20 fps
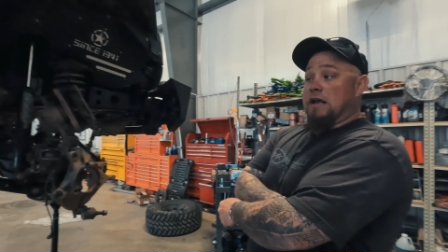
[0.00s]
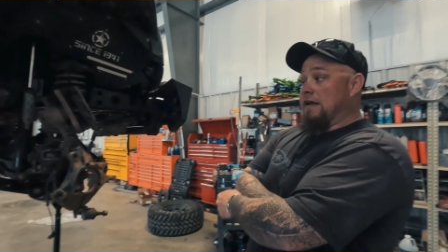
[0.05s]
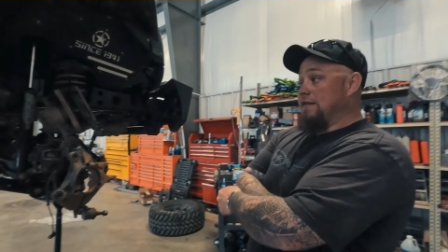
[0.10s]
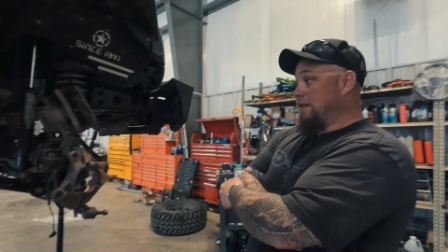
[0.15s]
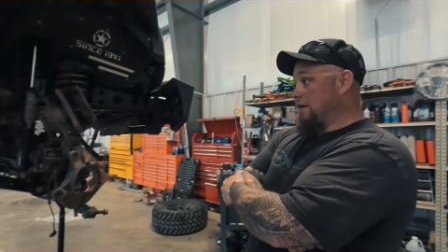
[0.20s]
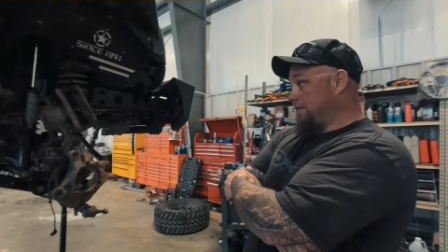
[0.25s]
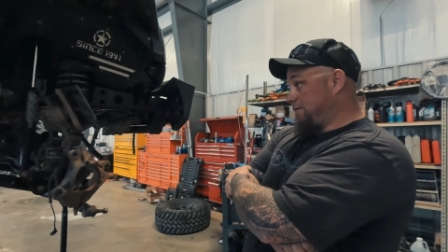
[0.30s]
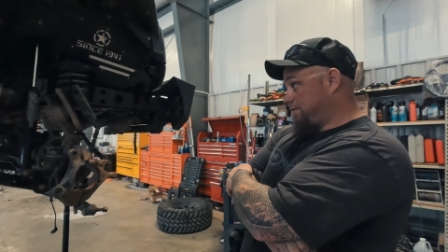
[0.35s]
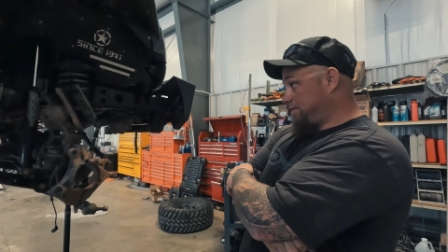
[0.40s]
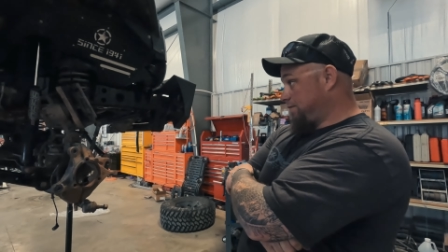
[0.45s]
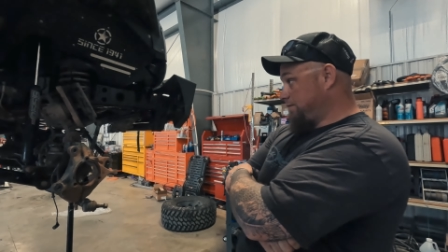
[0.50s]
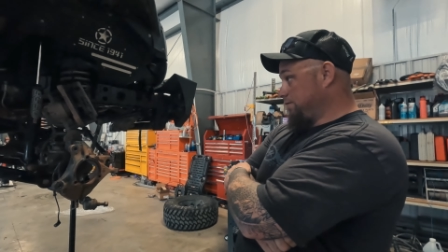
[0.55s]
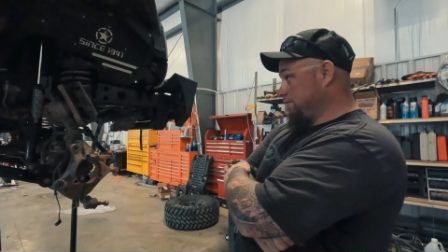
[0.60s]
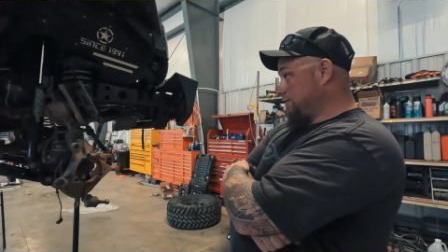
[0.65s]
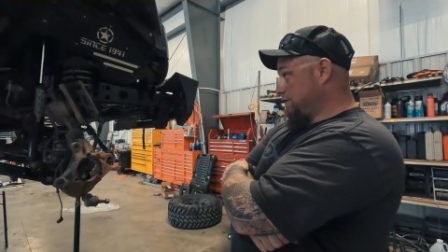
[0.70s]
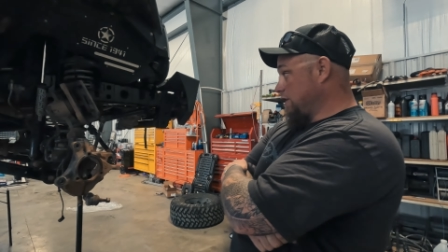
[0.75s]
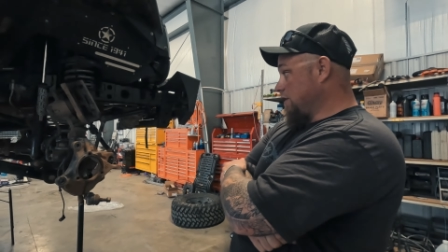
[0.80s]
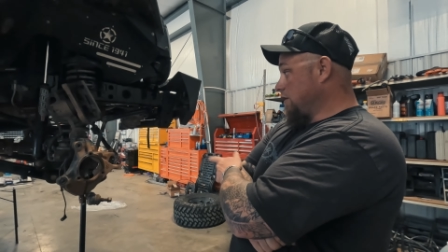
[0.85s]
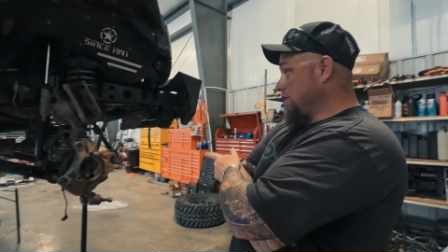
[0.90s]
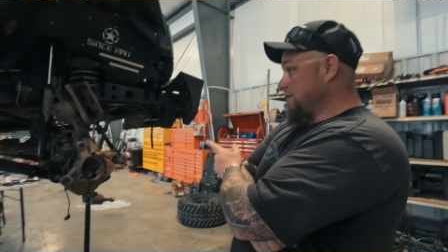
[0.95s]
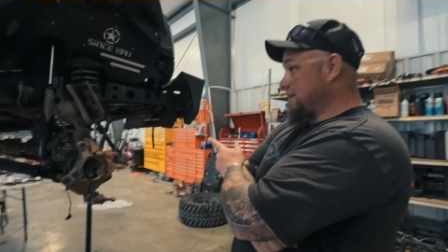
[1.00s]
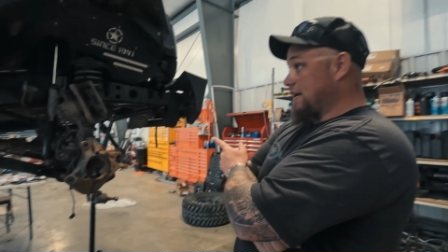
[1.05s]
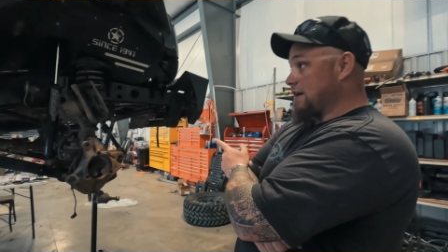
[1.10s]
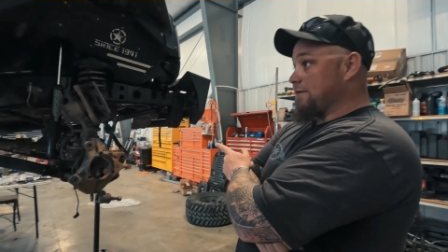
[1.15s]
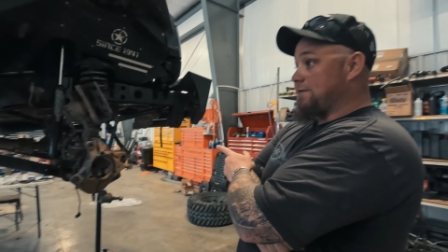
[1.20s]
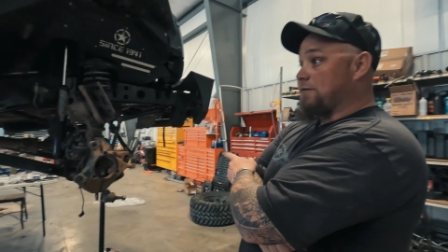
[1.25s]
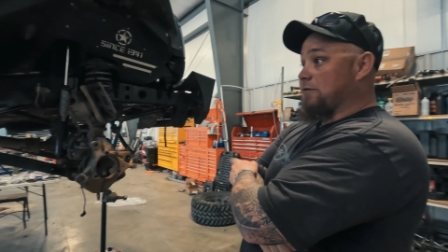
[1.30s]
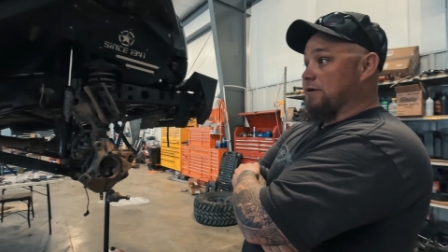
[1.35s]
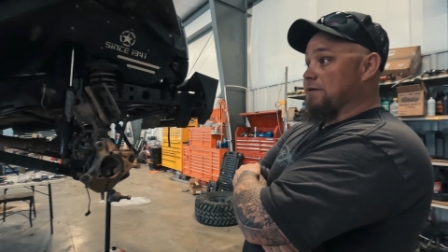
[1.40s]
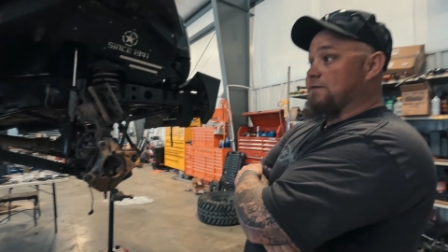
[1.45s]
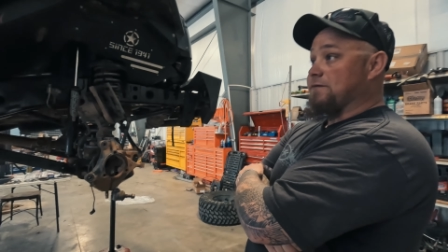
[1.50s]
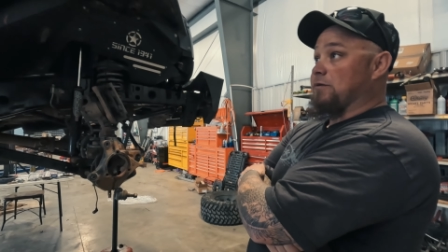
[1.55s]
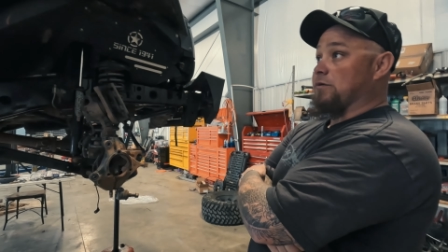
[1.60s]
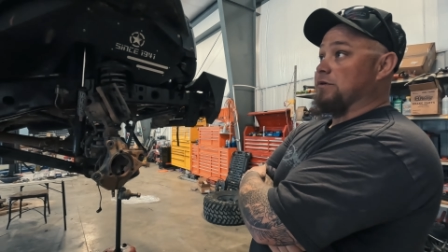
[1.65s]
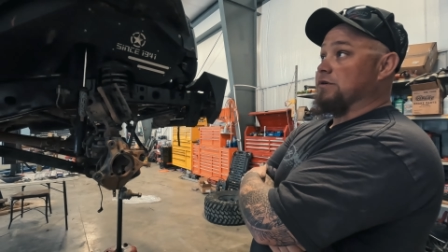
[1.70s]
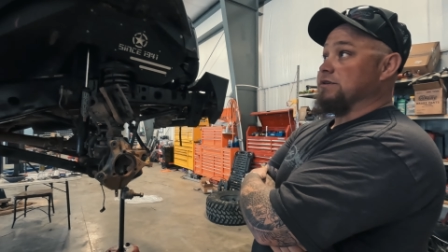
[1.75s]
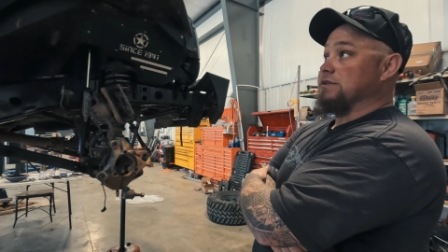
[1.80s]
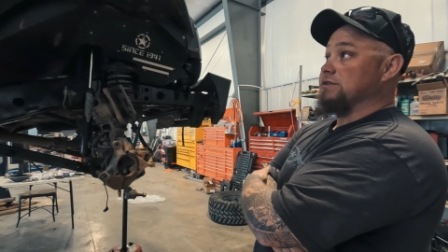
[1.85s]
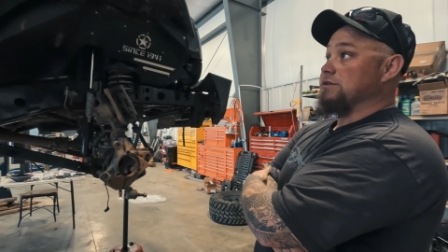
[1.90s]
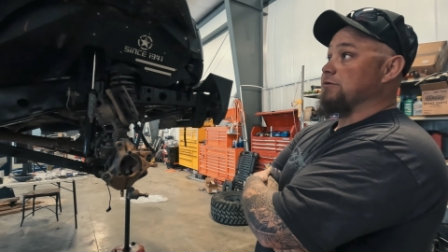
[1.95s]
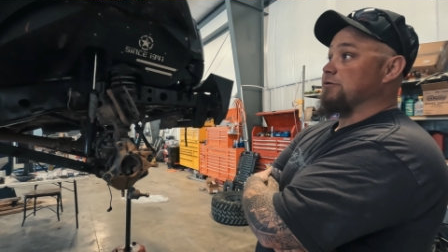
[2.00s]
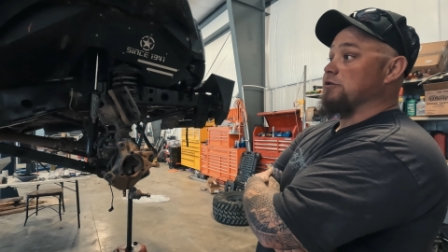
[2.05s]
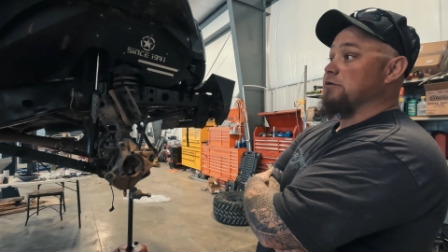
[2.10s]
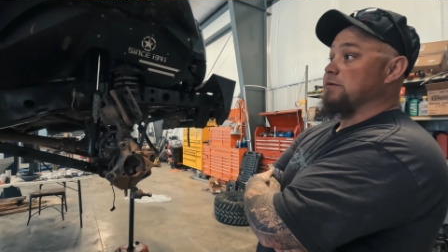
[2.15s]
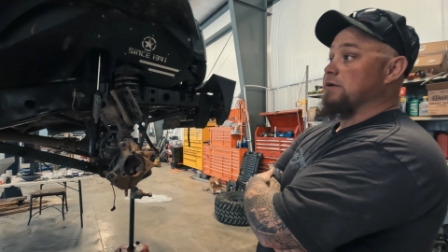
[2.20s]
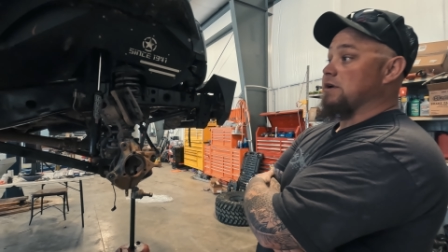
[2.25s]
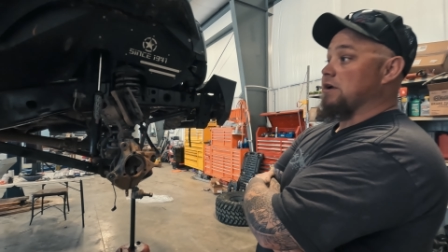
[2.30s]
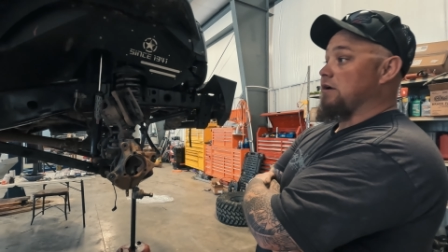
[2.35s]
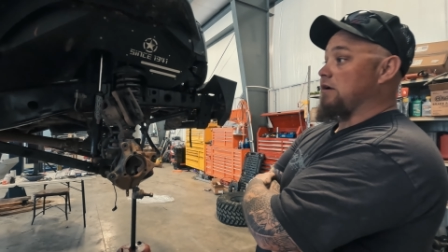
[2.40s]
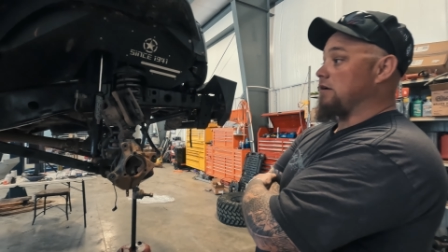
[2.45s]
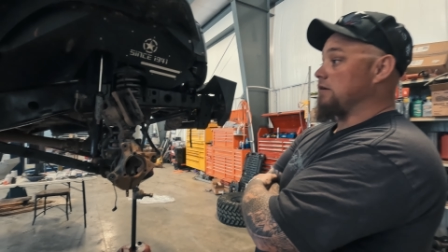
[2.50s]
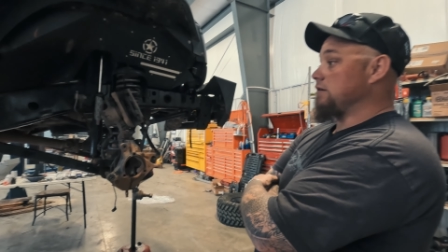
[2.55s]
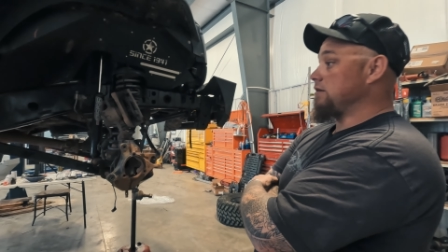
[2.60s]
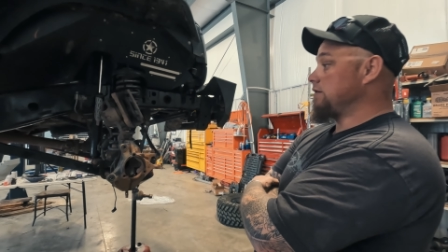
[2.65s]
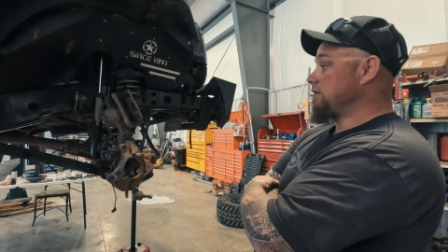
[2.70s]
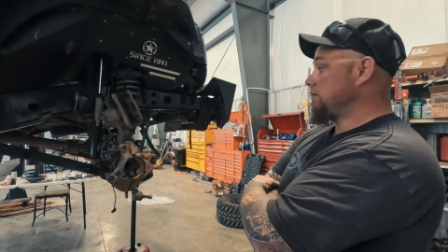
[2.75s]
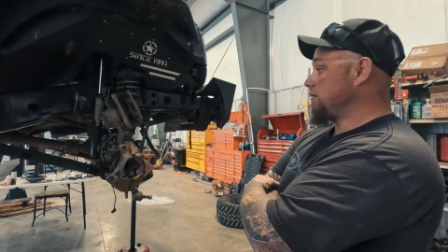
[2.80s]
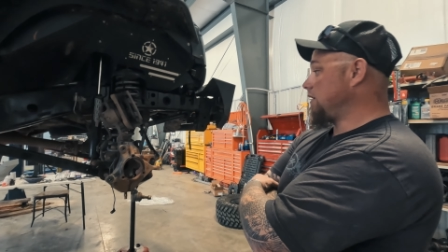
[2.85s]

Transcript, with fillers: And they've, they're on Dana 44s. It's a Rubicon.